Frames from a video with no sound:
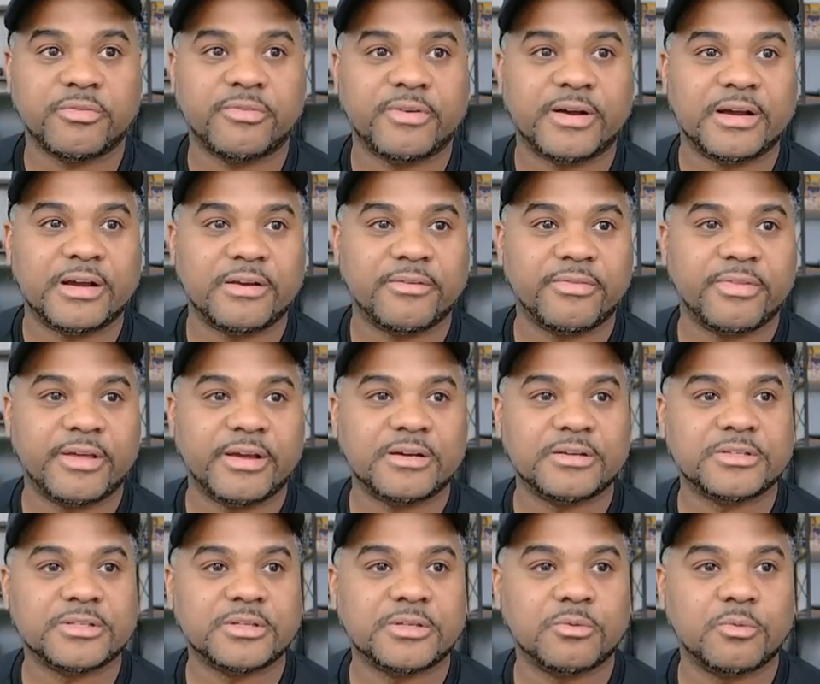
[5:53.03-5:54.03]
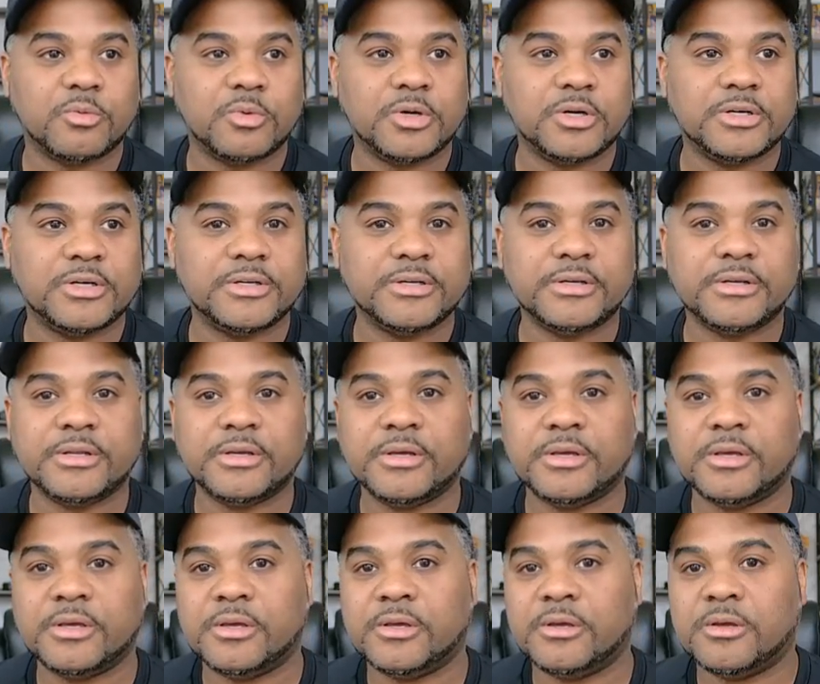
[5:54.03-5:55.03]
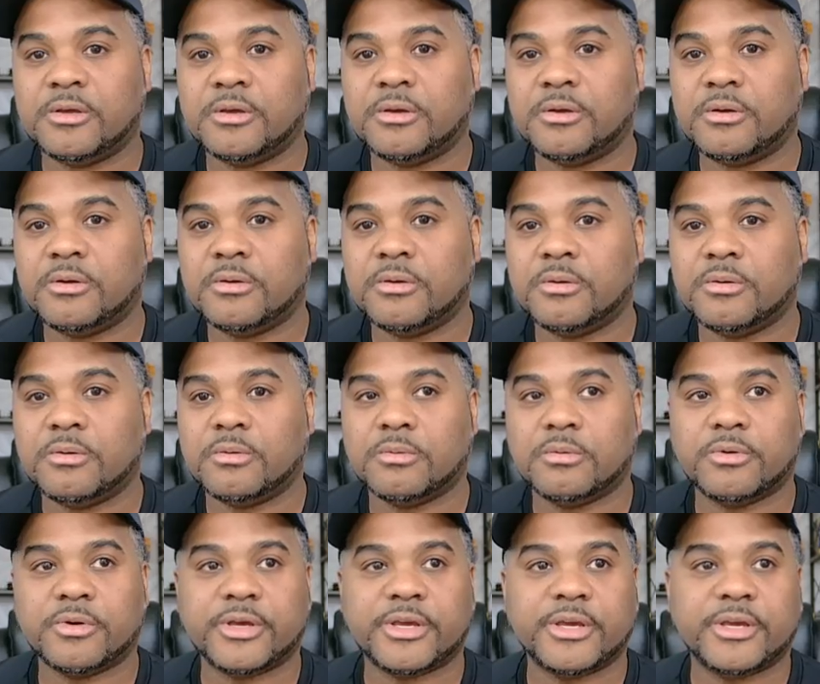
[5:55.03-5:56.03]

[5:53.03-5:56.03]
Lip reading: 5001. We'll